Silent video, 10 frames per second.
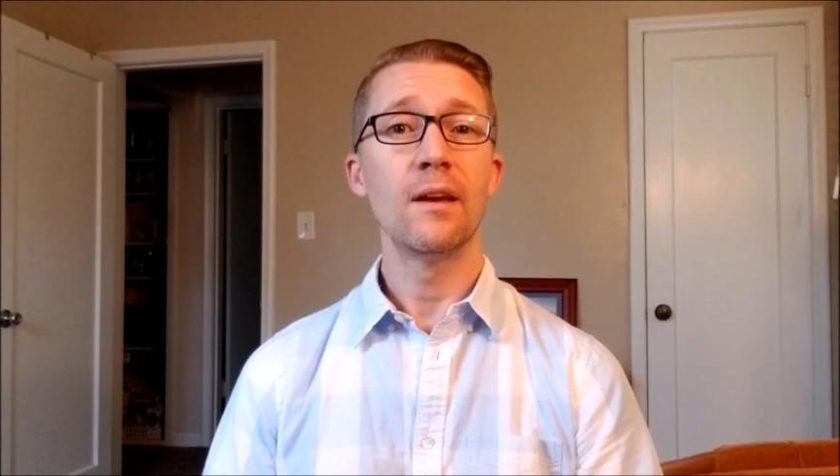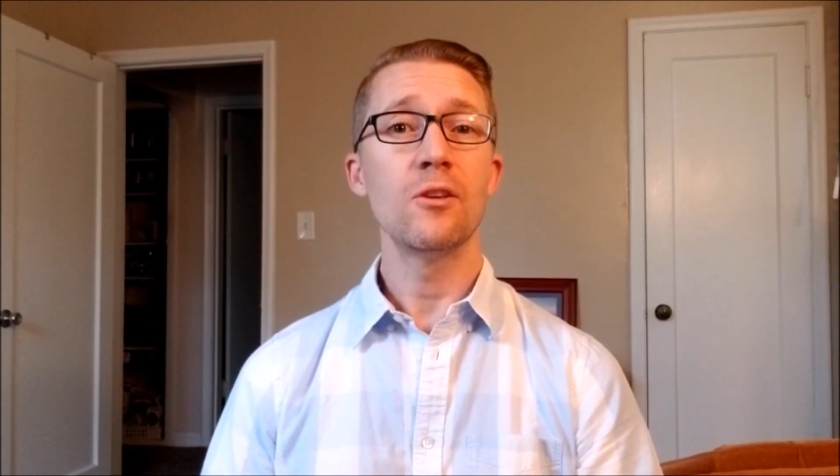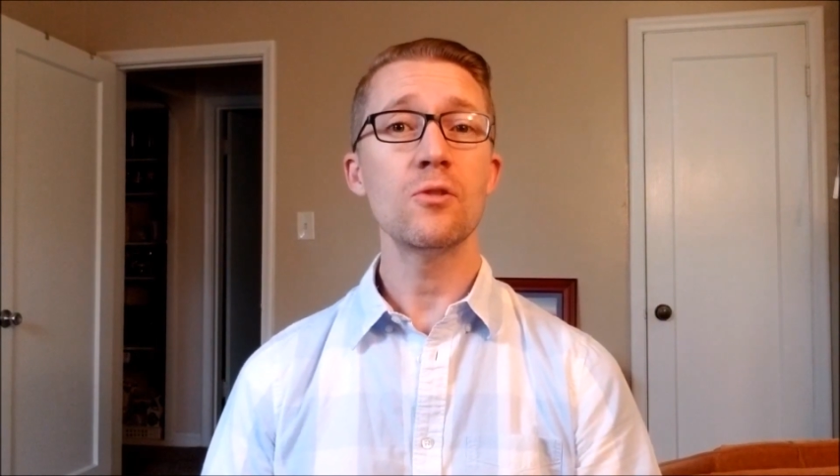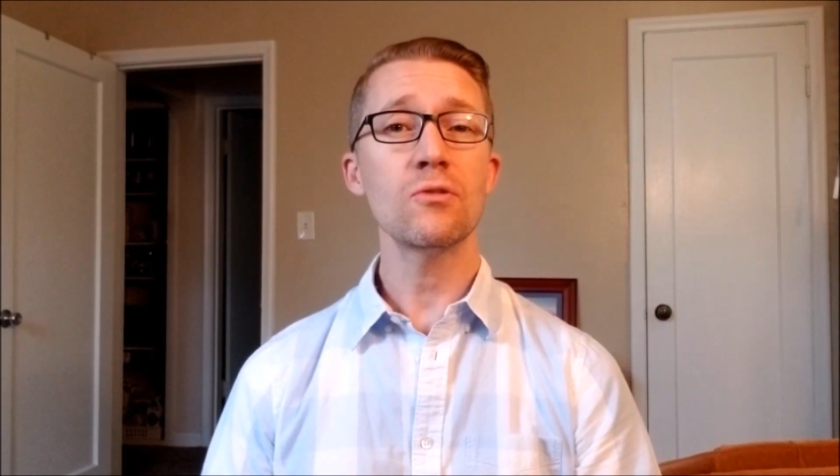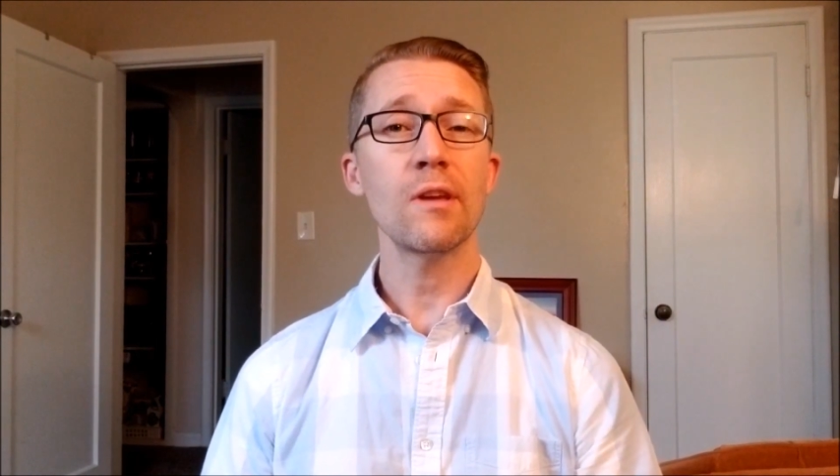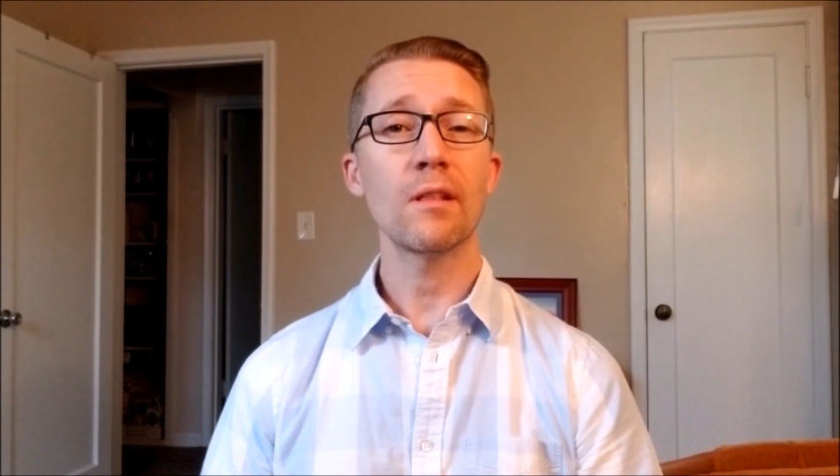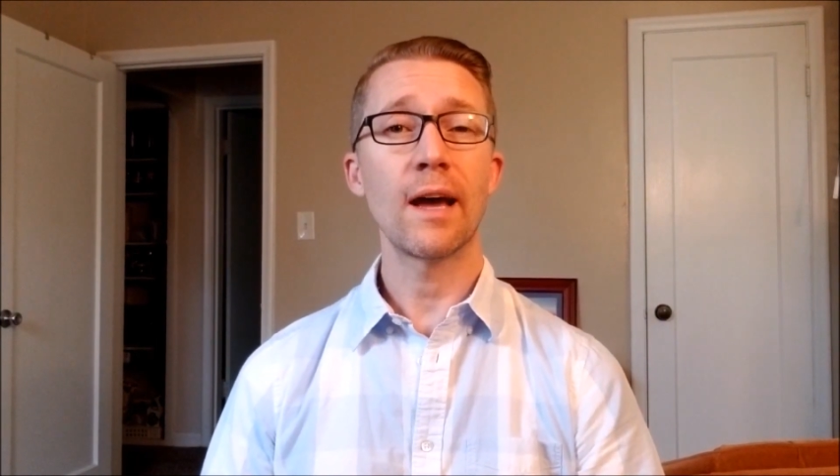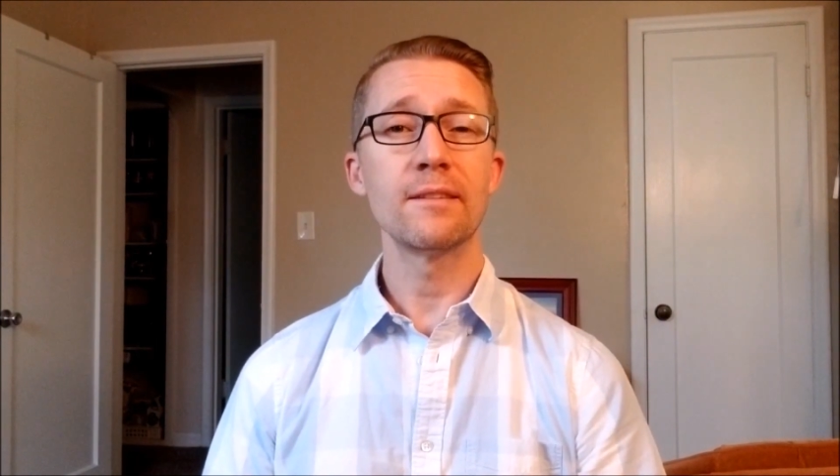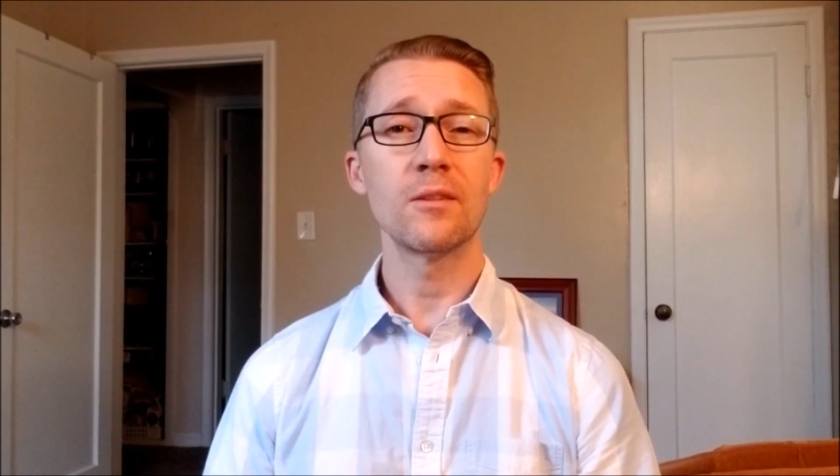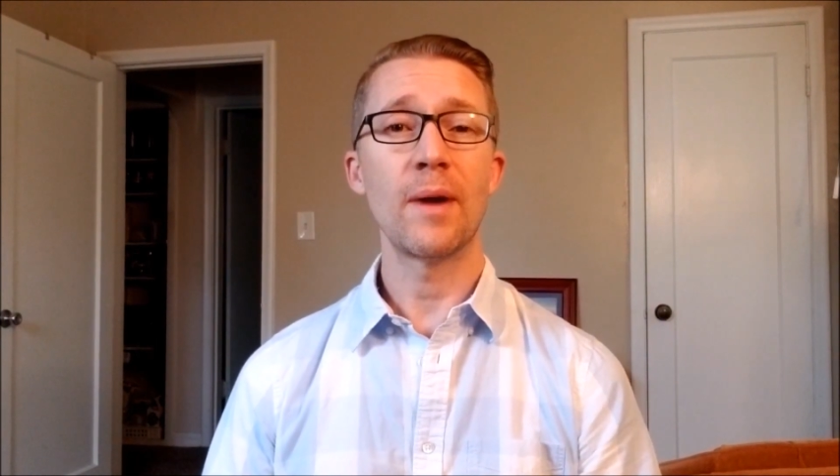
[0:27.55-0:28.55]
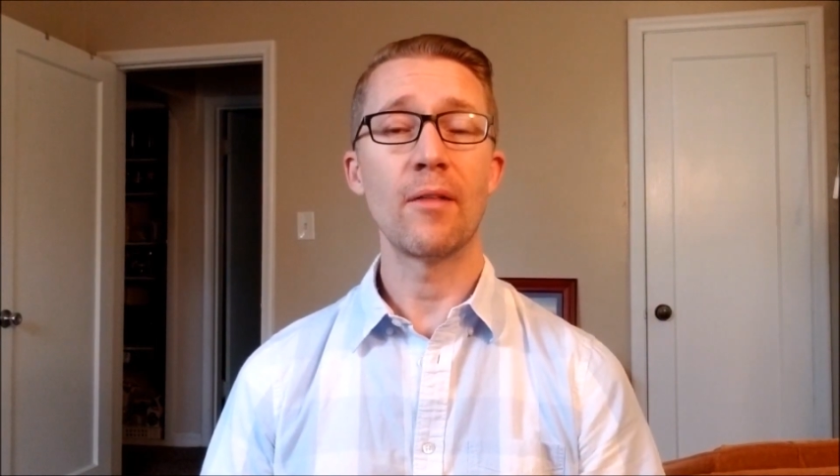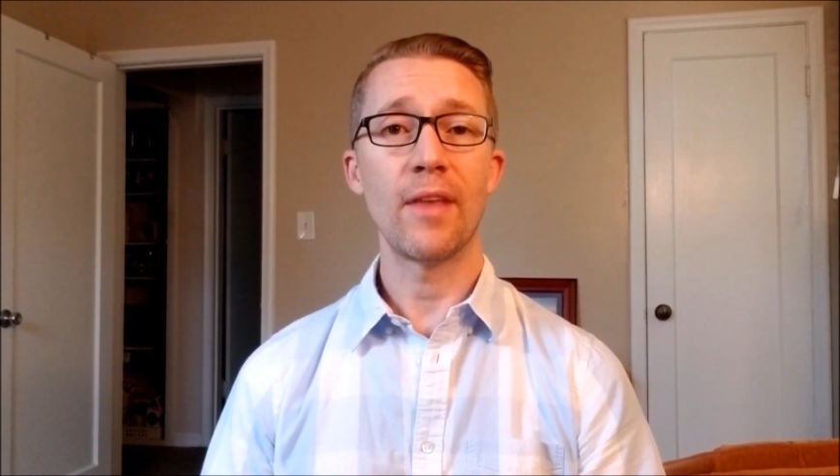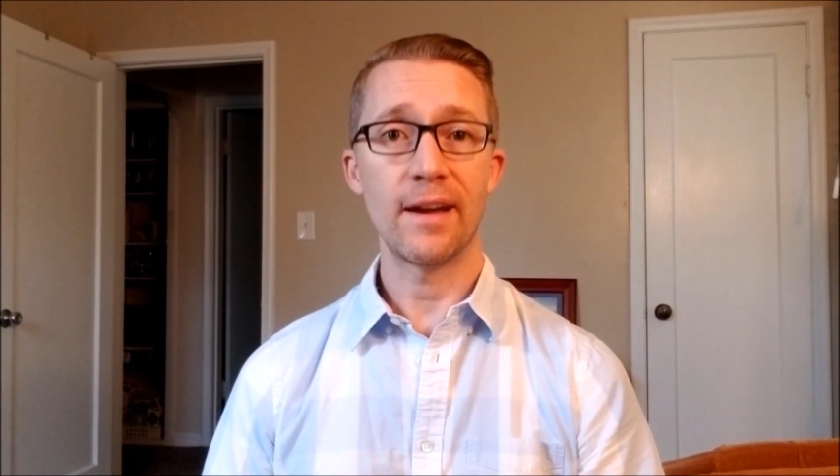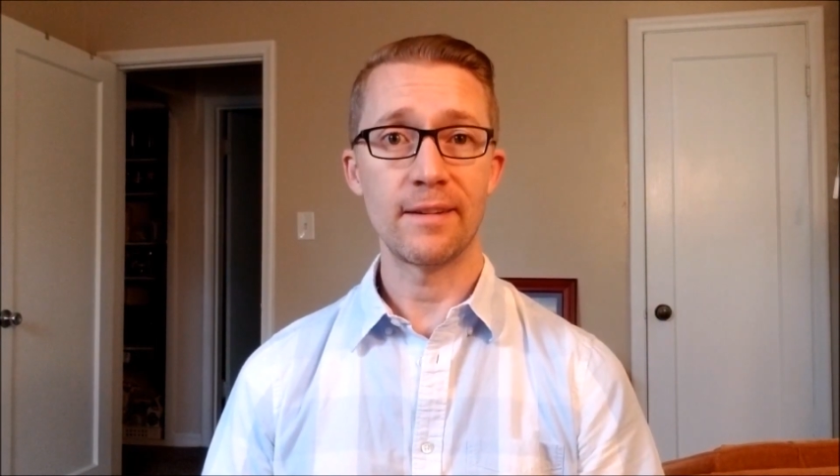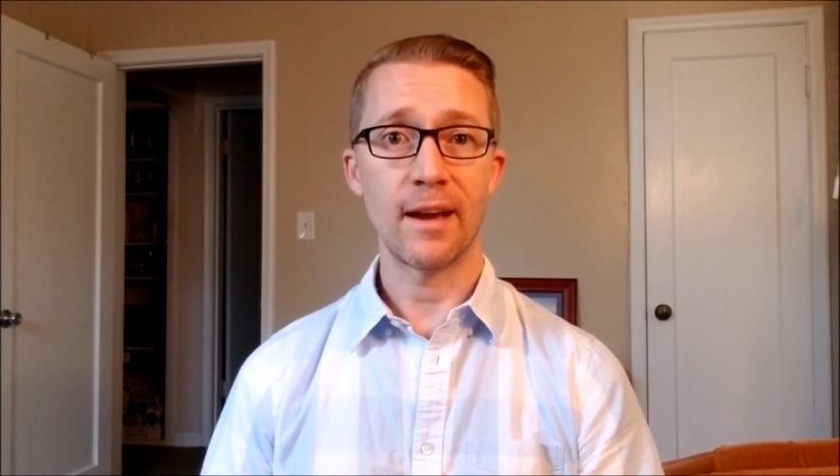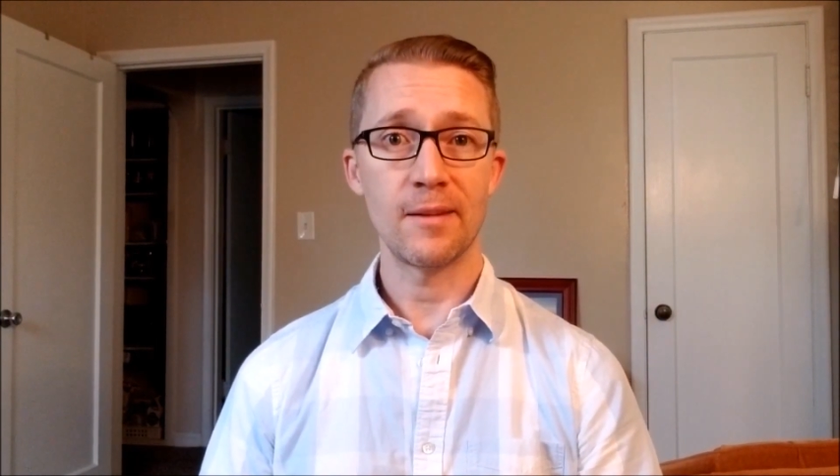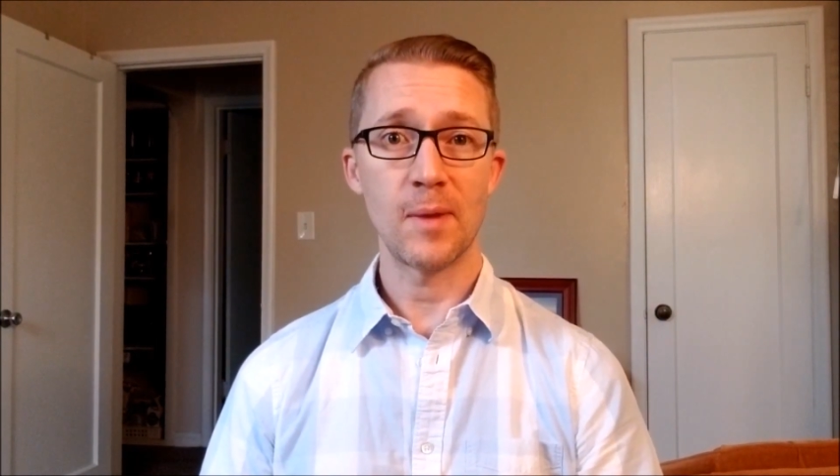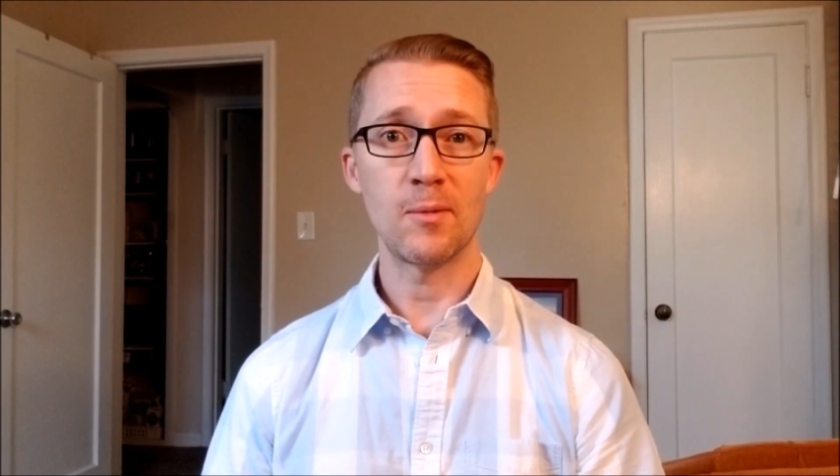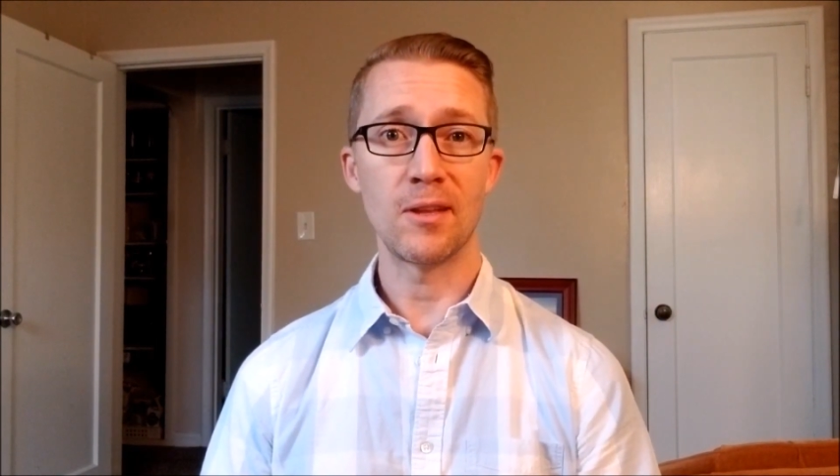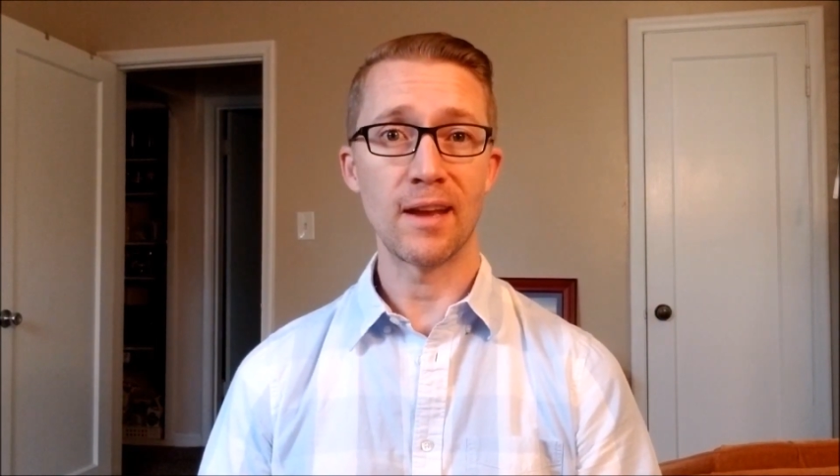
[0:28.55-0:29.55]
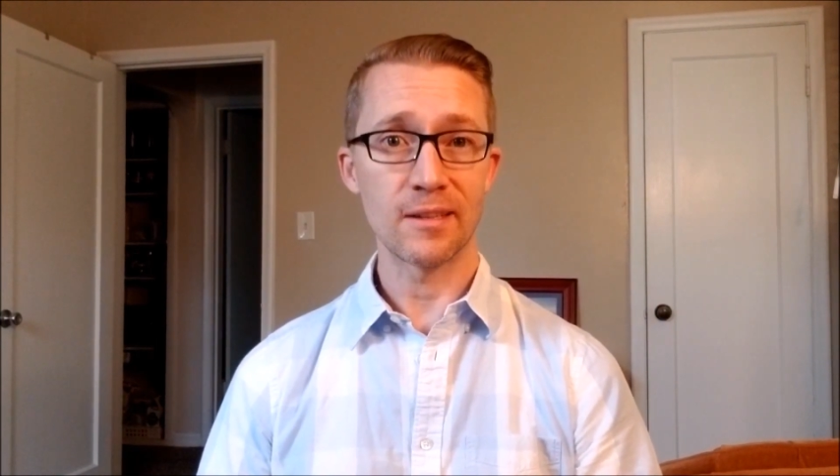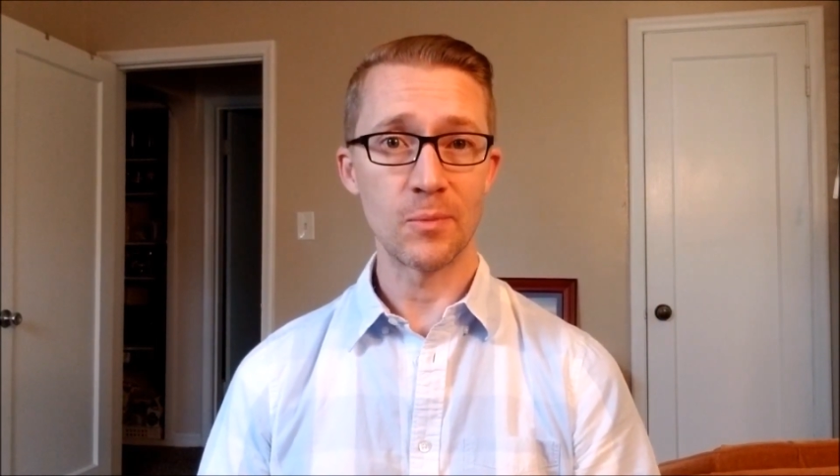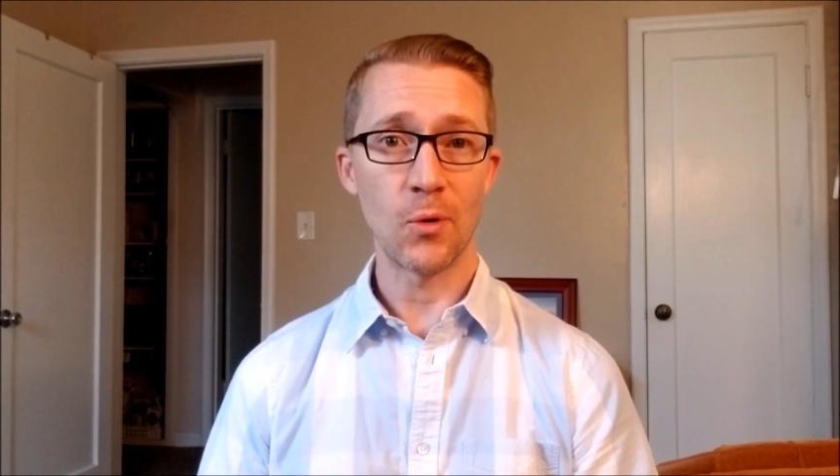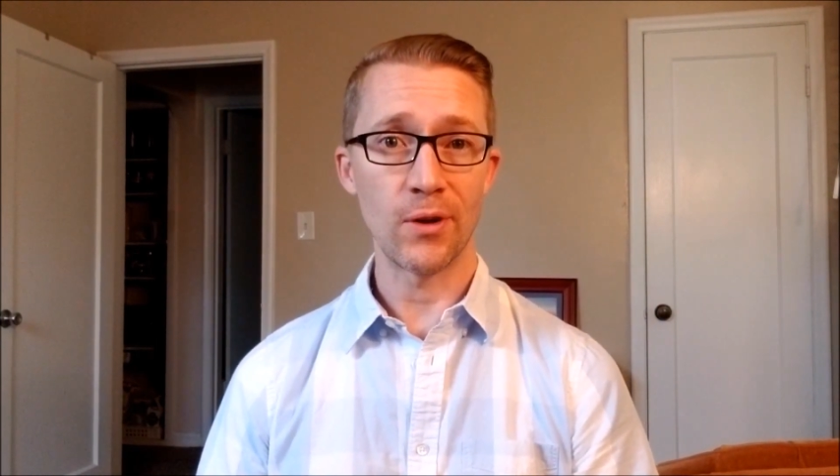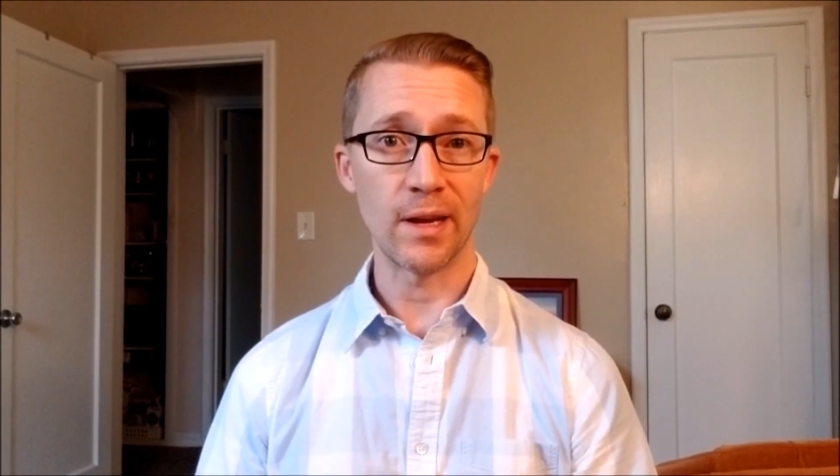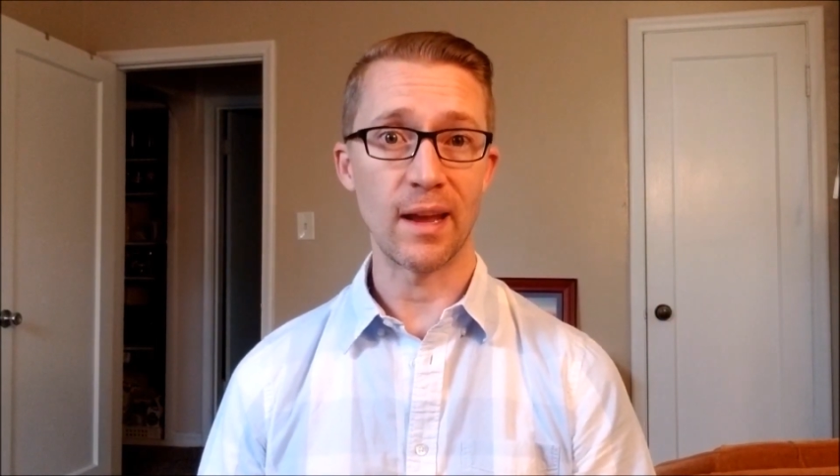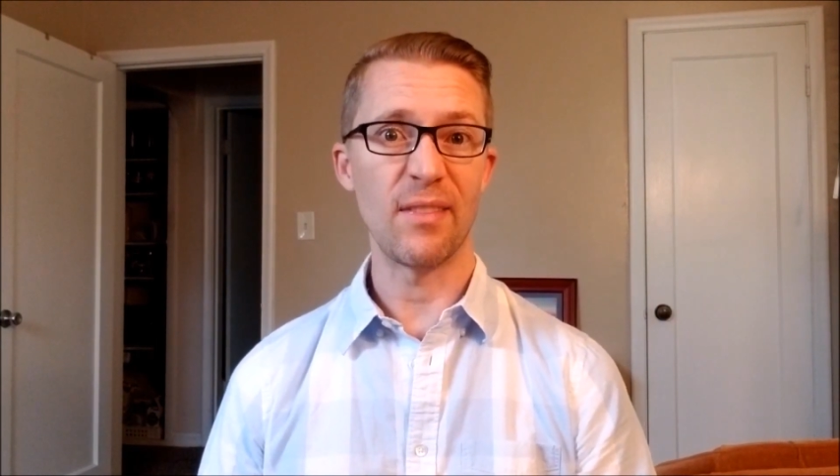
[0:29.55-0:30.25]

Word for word: Usually it lasts about that night, maybe the next morning,